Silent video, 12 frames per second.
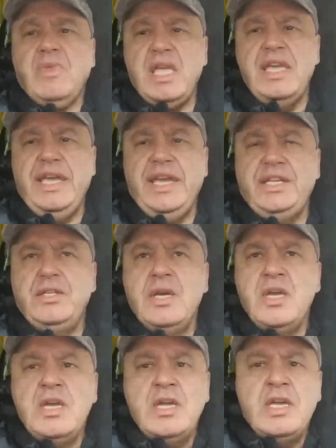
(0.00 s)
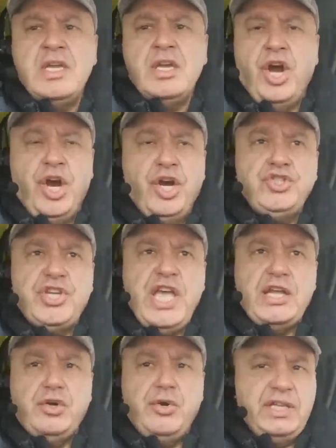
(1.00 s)
And her
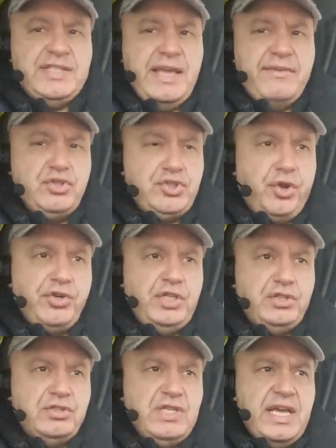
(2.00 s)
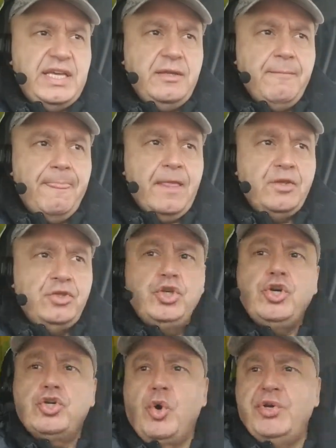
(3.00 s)
channel at 7:30 tonight, you
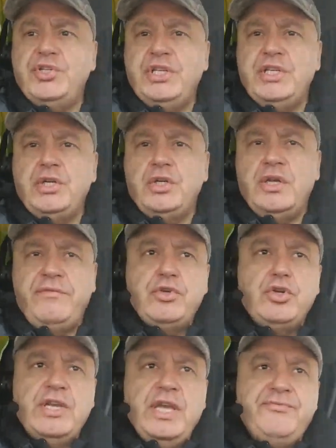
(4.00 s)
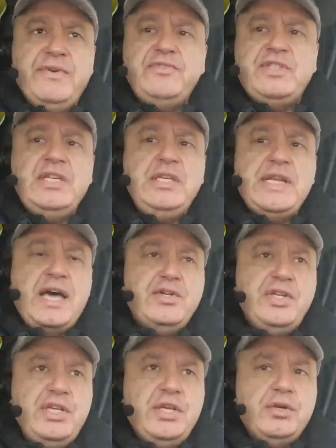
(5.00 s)
could go in there. If you could get 15 out
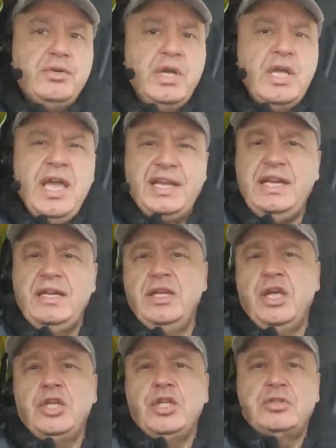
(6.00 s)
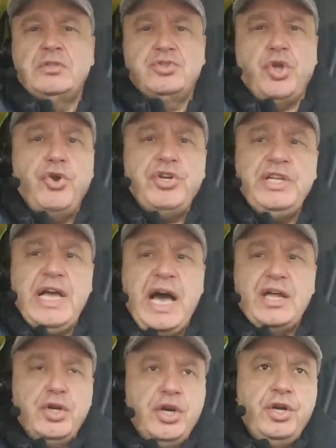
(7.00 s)
of here and then 30
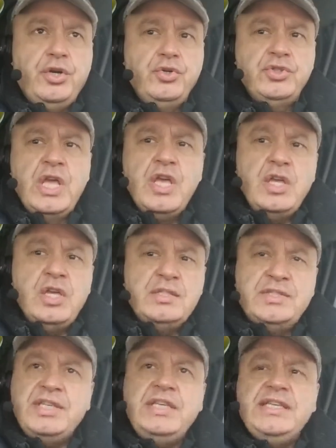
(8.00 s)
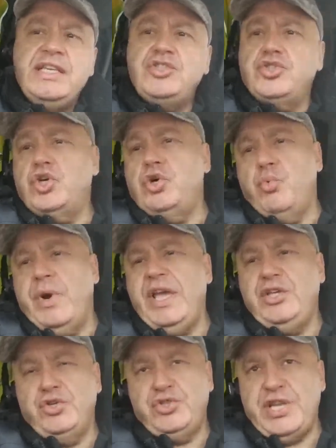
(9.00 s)
out of hers, see, there's no way
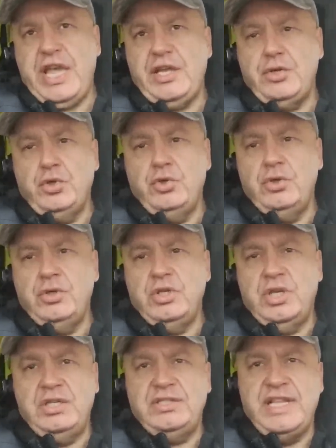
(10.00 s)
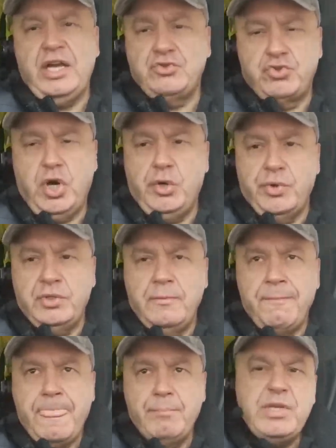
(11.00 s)
your channel is not growing
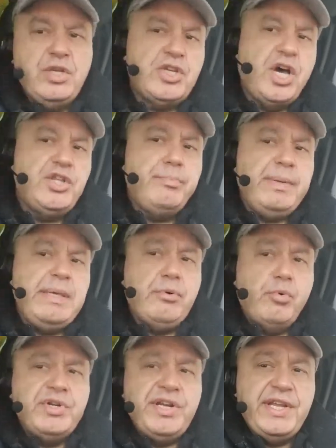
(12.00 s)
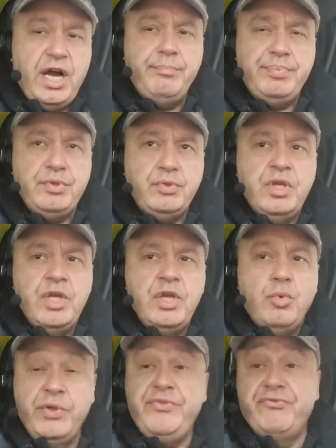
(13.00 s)
because other people want to help you
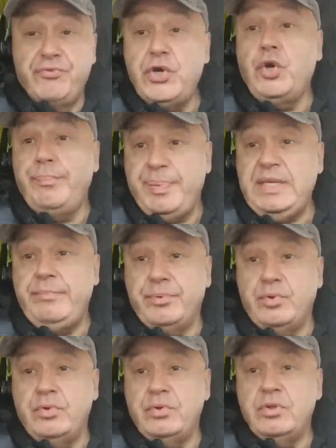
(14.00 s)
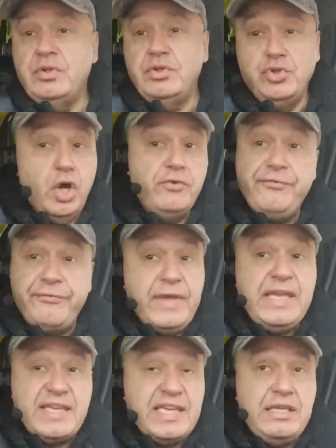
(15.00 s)
with real people. No
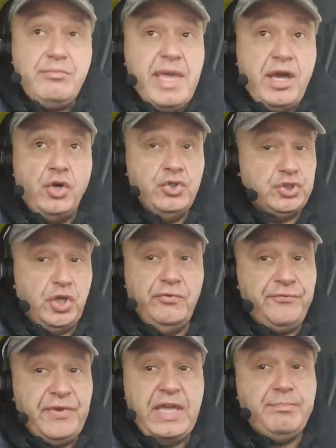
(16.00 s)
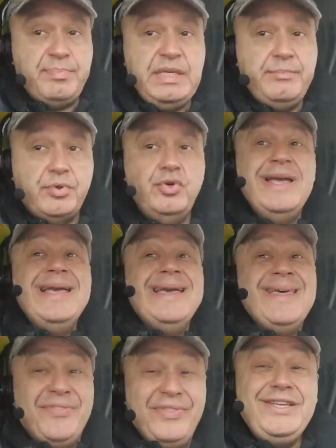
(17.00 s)
fake emails, no fake people.
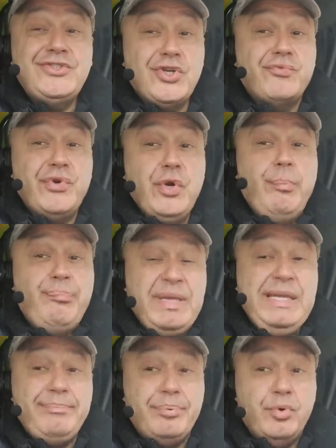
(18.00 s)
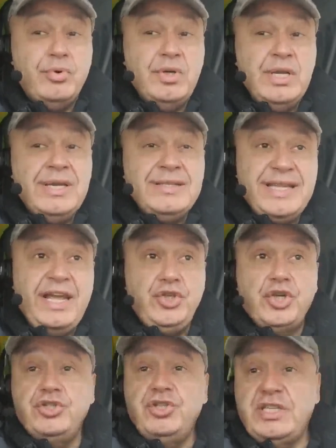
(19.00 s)
These are real people that
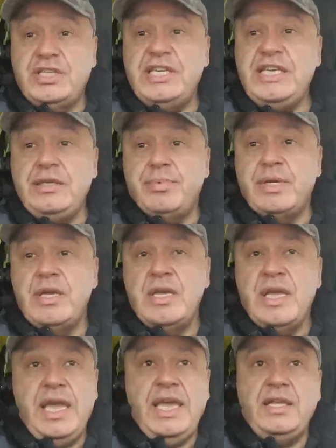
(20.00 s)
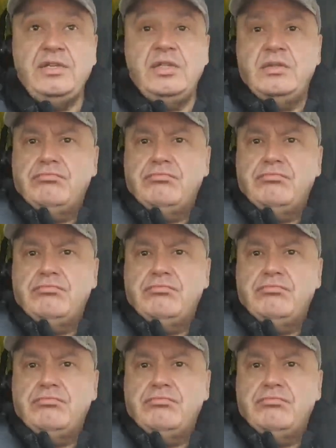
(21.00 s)
you're going to keep. And